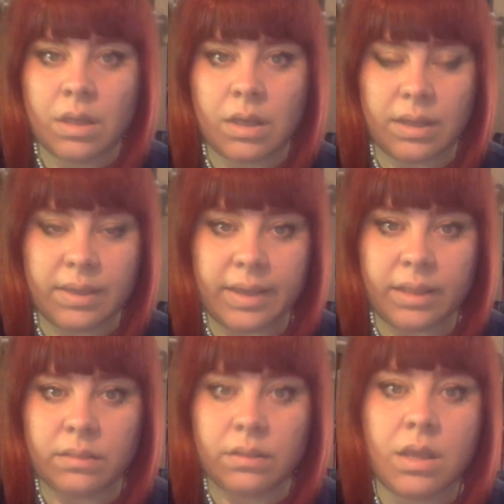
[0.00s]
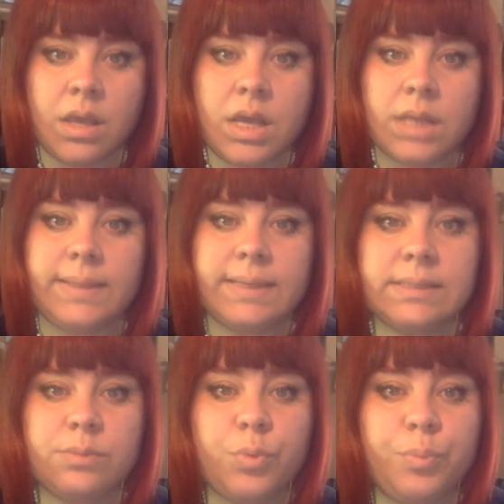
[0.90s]
again,
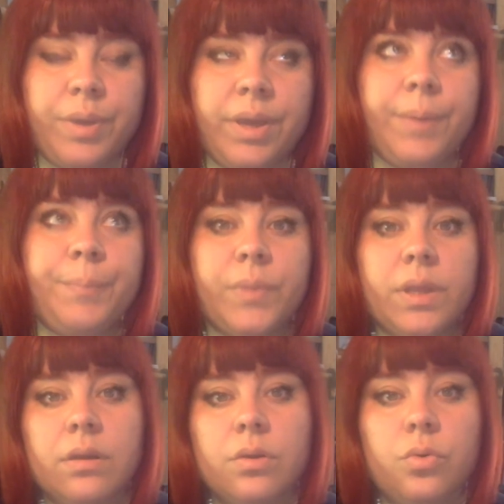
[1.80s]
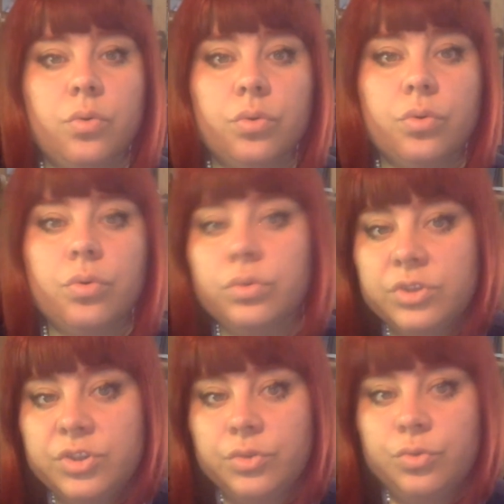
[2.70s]
this will be a good, good
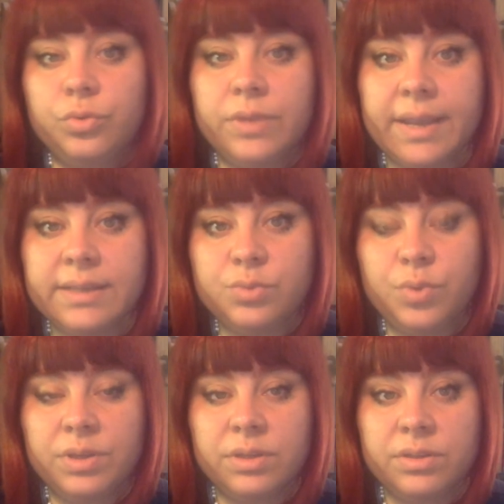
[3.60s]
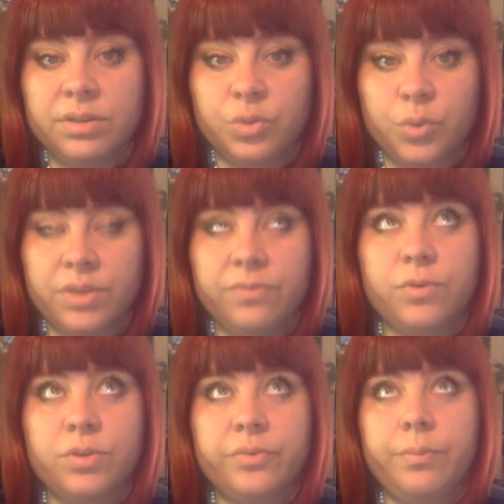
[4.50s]
two days, 23rd,
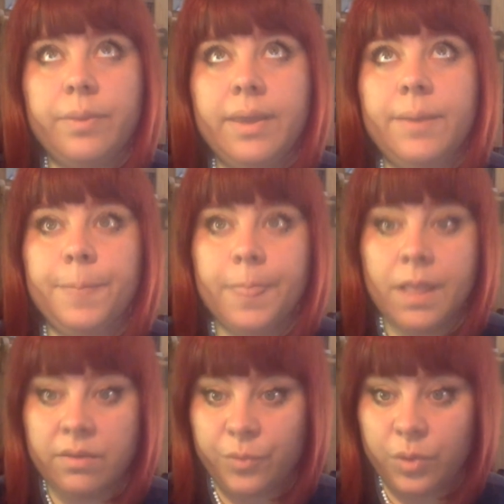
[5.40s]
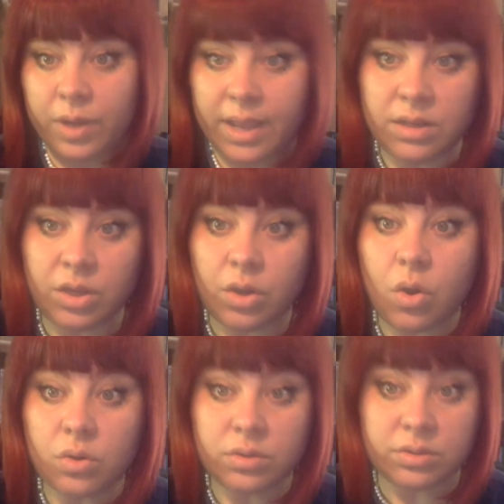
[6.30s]
24th of May, for any
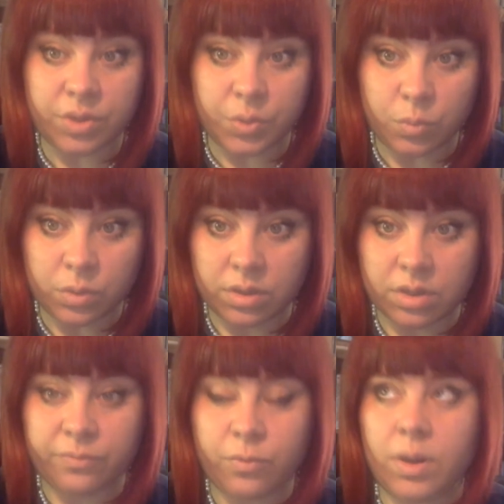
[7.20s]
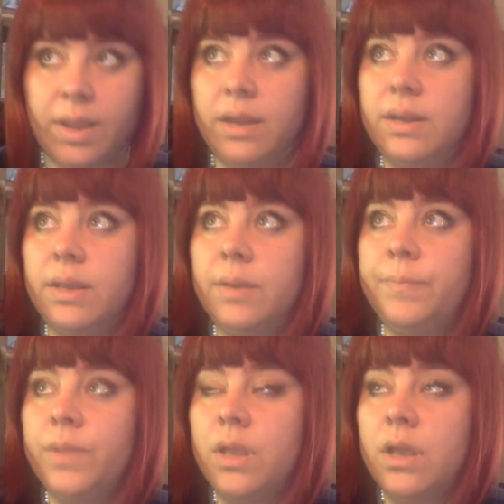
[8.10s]
oratory work, for any
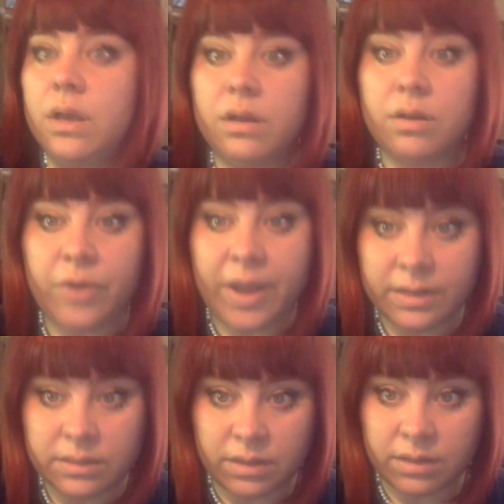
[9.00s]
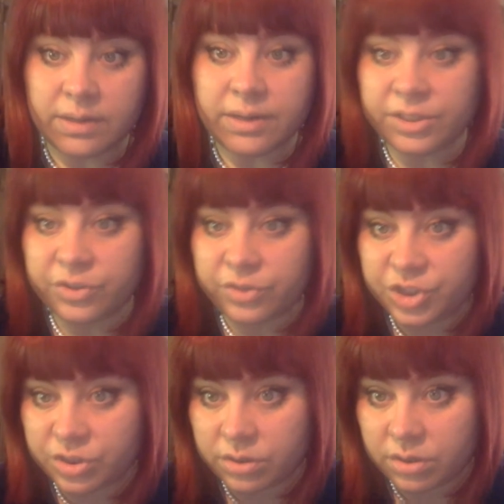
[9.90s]
uh, writing,
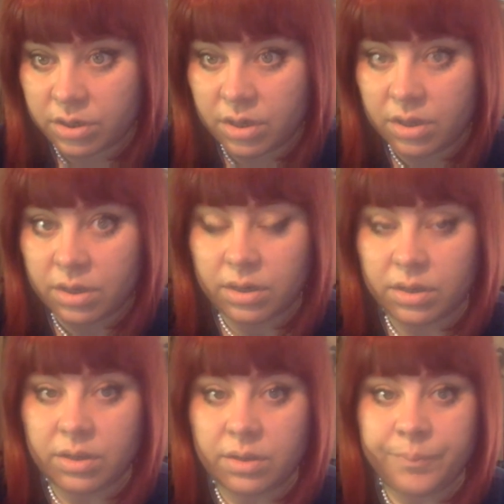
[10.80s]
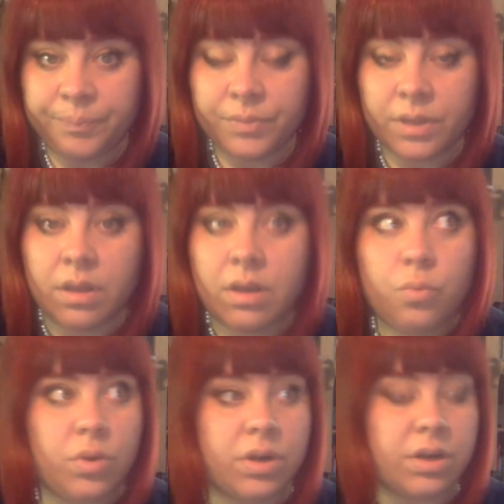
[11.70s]
literature um,
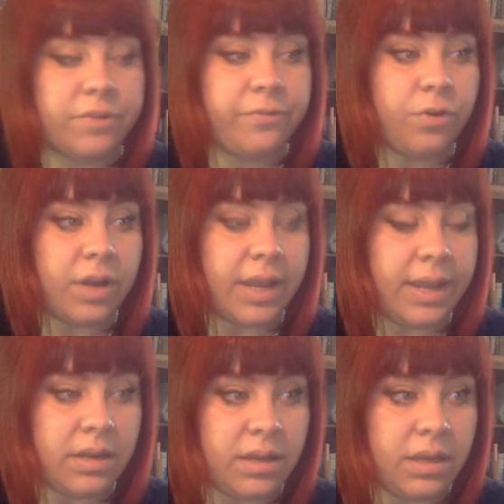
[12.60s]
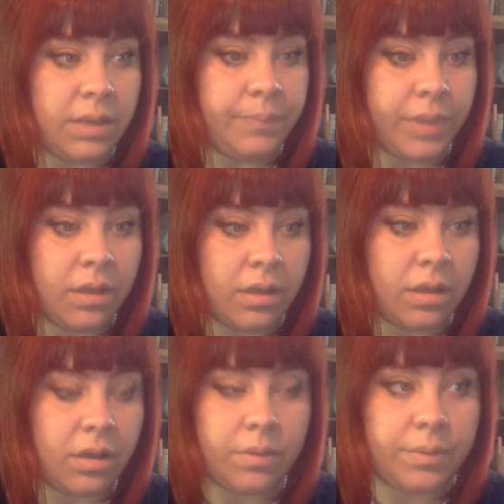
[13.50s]
work, for any
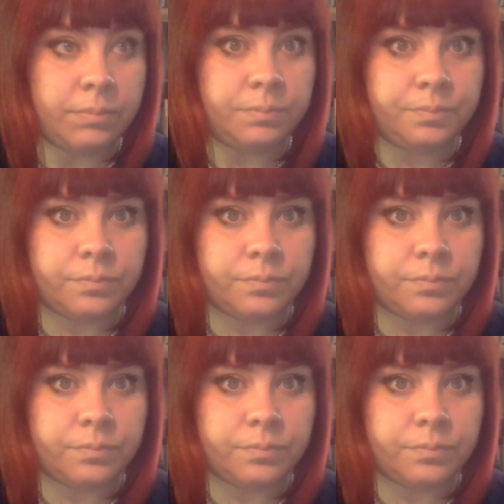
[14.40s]
um,